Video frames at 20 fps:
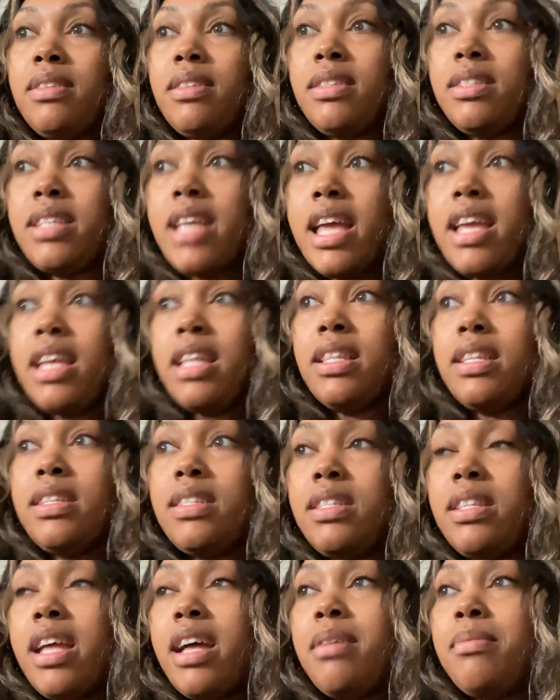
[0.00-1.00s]
taking the
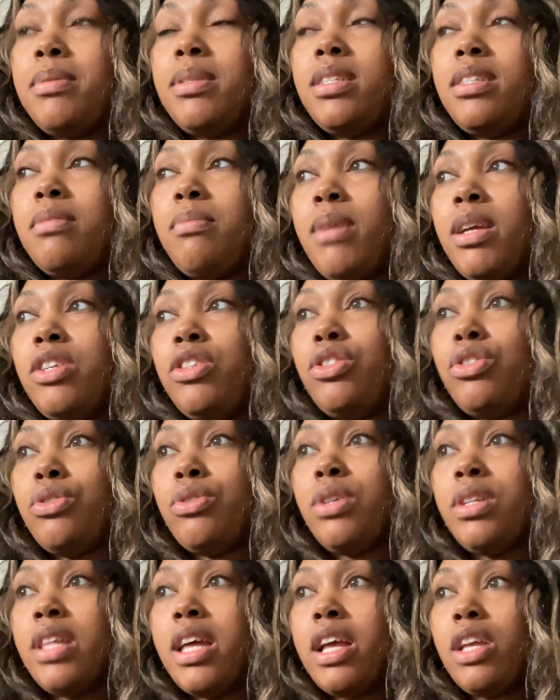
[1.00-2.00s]
steps to make
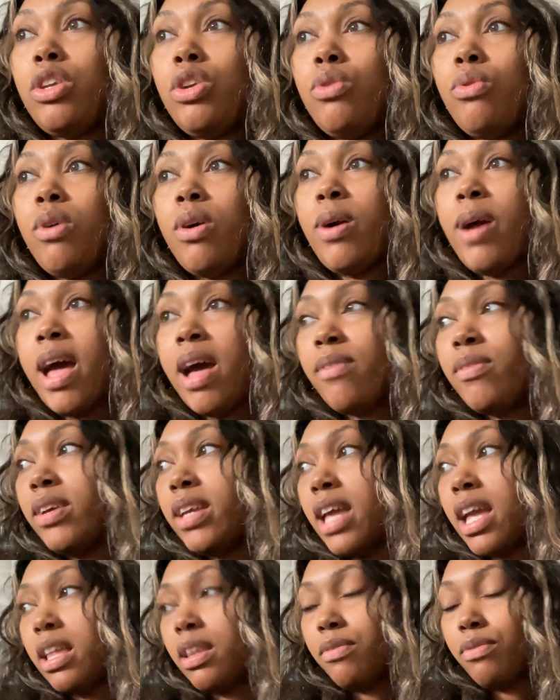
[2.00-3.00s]
sure that you are
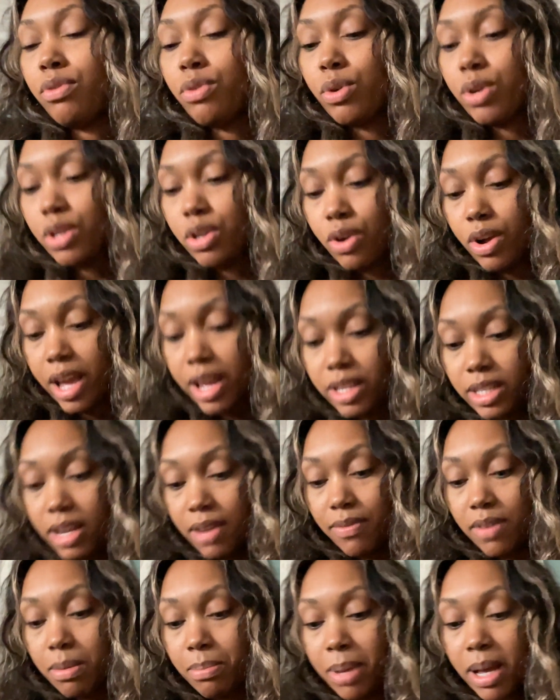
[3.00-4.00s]
advocating for your
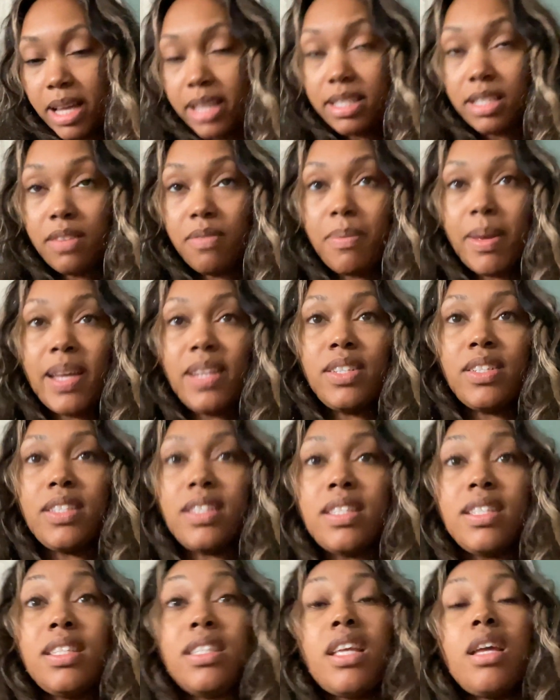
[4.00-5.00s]
HIV positive patients
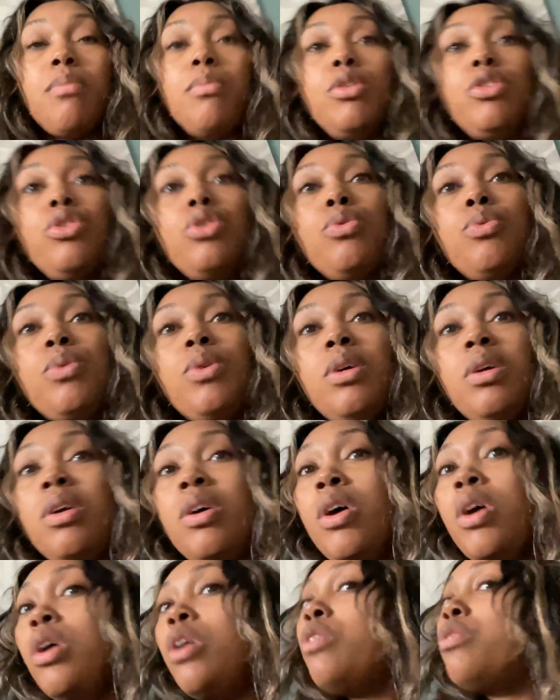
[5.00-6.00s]
the same as you would
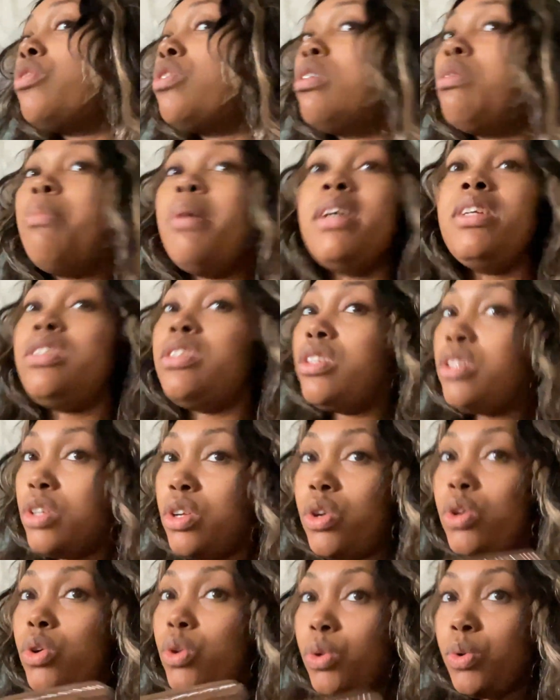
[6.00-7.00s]
for a patient
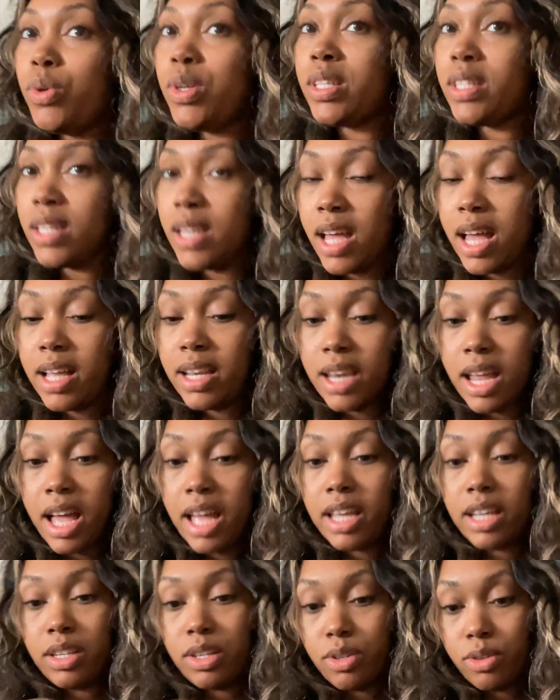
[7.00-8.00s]
who is not
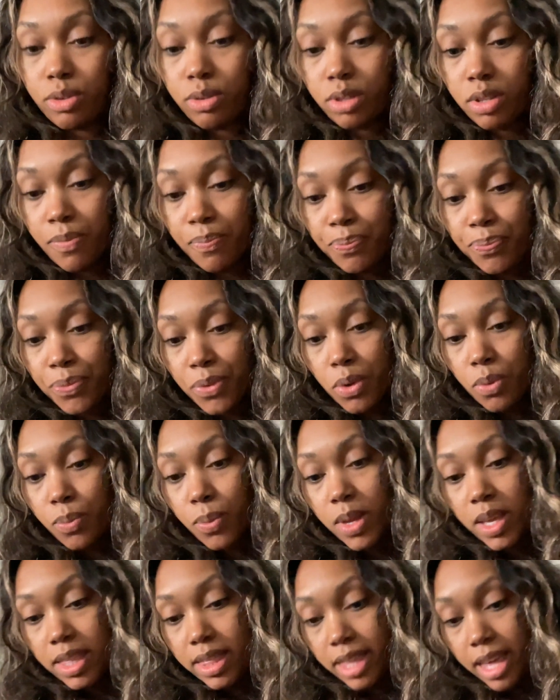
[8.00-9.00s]
diagnosed
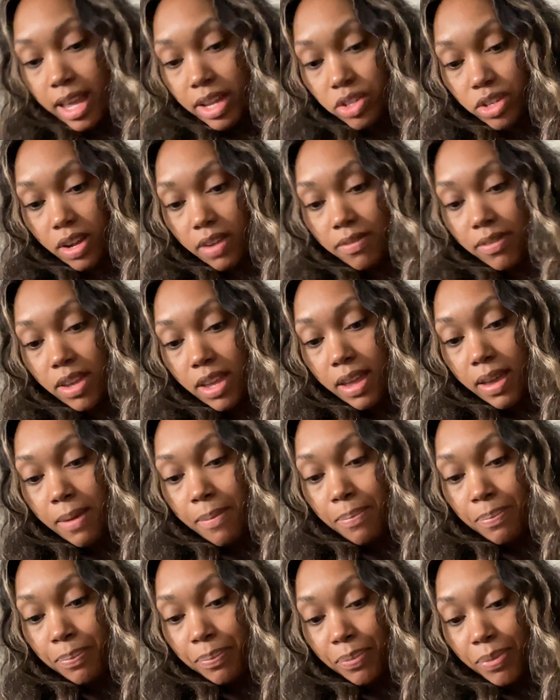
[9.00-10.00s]
with HIV.
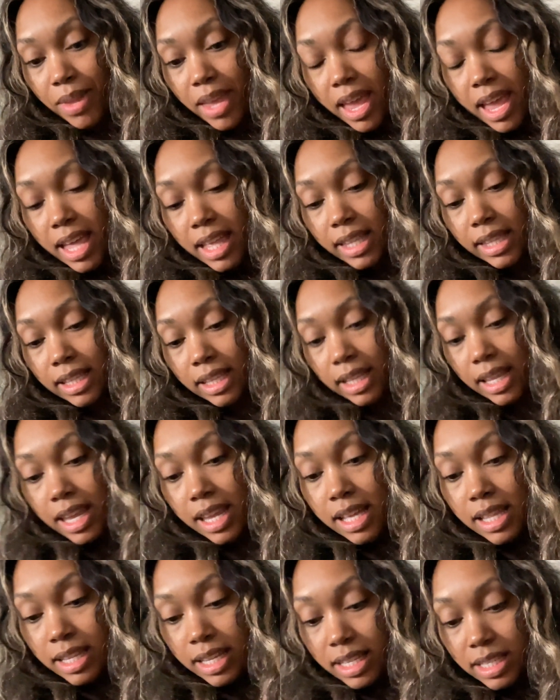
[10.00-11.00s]
And
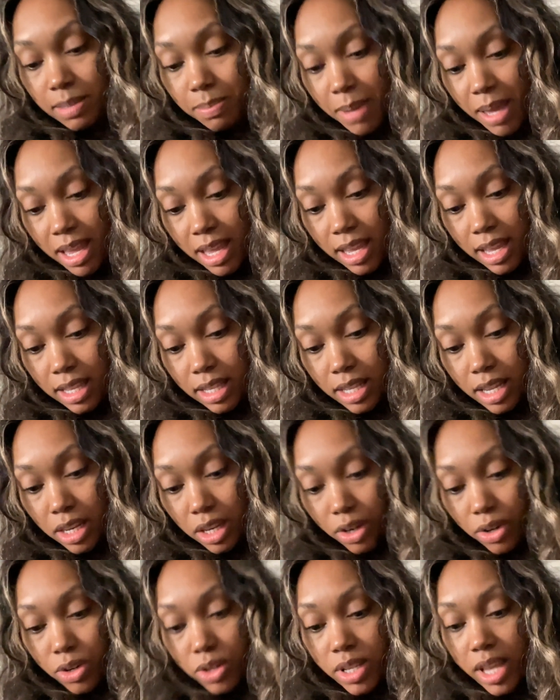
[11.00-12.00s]
legally speaking, the
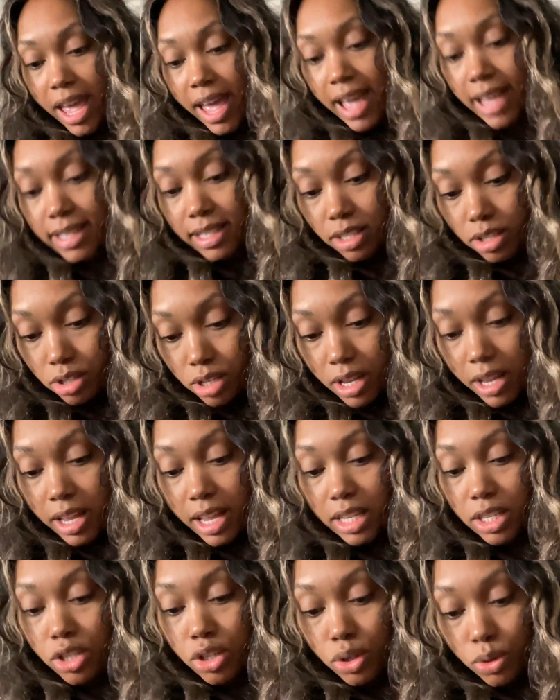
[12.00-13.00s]
nurse has a
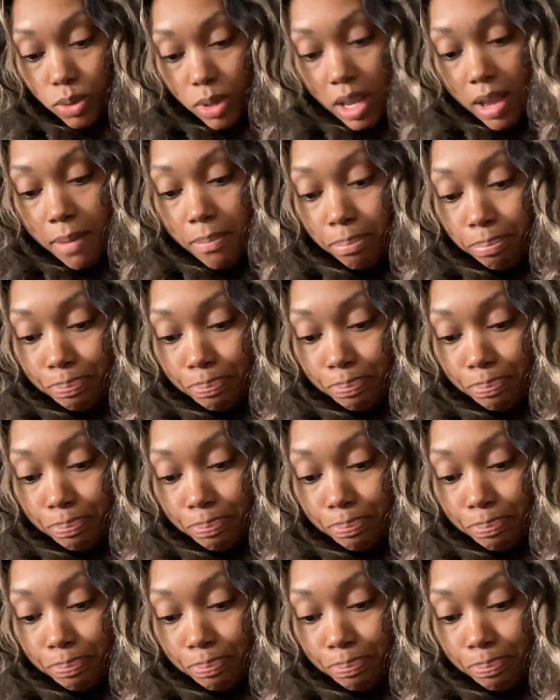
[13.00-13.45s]
duty